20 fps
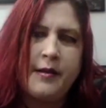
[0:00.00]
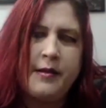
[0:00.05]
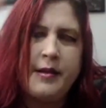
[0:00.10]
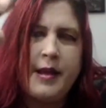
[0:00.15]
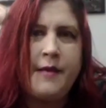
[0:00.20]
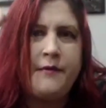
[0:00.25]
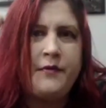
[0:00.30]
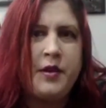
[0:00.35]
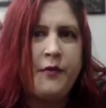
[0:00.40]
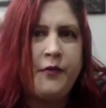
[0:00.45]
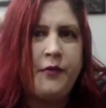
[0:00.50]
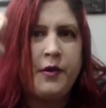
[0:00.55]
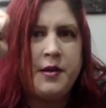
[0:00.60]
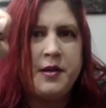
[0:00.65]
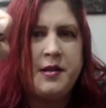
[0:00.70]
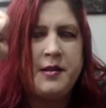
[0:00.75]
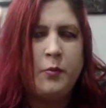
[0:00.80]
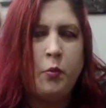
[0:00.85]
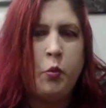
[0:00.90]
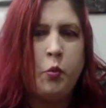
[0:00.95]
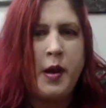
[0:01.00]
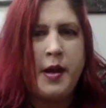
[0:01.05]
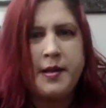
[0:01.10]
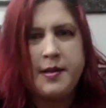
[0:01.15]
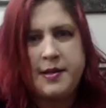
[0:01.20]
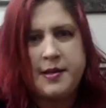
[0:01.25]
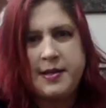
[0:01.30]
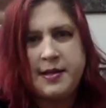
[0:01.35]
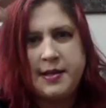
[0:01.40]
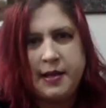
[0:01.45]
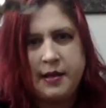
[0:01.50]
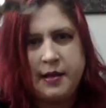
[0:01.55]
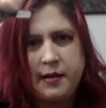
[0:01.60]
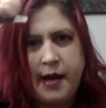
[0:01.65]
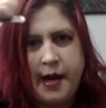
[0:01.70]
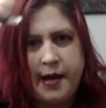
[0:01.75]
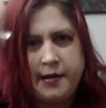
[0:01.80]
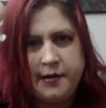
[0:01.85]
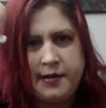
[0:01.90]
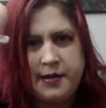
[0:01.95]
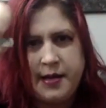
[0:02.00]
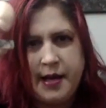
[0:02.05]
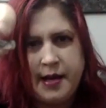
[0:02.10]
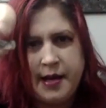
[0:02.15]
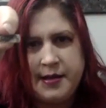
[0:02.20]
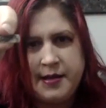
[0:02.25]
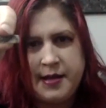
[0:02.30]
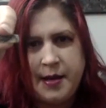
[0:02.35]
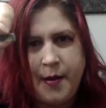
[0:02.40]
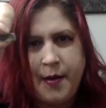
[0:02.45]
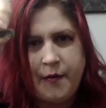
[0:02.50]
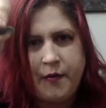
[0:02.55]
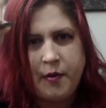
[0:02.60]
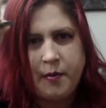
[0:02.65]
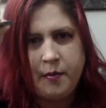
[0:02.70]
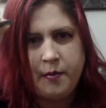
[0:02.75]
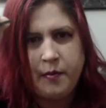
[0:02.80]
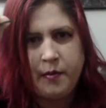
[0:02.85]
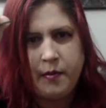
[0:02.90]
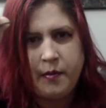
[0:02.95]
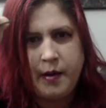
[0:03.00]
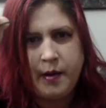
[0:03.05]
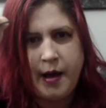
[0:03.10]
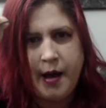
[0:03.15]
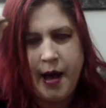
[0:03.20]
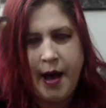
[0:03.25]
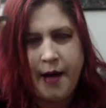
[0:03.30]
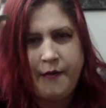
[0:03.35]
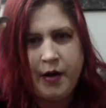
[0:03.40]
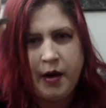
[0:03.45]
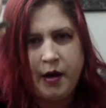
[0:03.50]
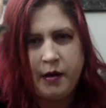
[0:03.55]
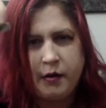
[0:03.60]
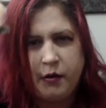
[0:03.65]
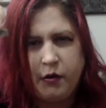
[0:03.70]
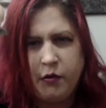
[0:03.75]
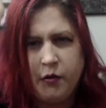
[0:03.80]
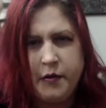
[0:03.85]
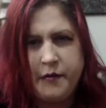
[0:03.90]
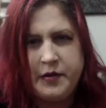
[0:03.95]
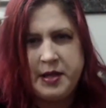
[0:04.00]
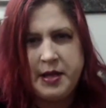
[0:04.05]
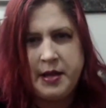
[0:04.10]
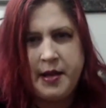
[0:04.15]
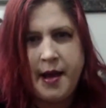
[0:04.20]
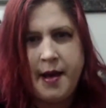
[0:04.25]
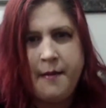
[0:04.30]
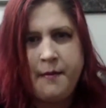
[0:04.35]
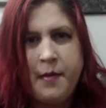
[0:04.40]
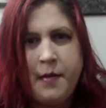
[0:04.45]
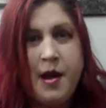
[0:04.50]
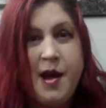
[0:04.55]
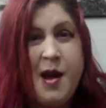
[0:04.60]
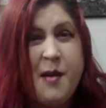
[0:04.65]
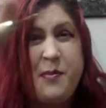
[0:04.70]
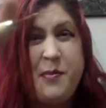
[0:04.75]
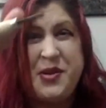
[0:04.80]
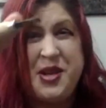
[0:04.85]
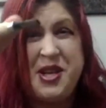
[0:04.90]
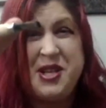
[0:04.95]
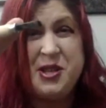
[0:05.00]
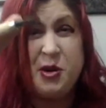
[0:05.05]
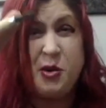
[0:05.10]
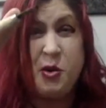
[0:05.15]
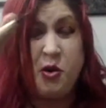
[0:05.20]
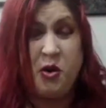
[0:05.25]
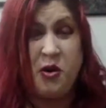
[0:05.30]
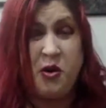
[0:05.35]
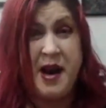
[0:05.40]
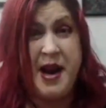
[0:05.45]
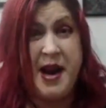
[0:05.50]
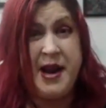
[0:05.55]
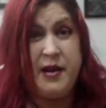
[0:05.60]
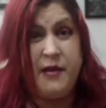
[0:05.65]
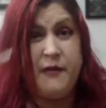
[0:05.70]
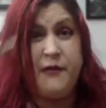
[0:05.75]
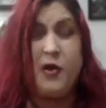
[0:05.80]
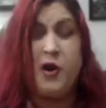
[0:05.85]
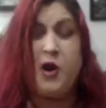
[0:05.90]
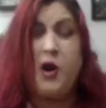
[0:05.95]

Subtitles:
They have different widths and some of them have grooves in them. But these are great for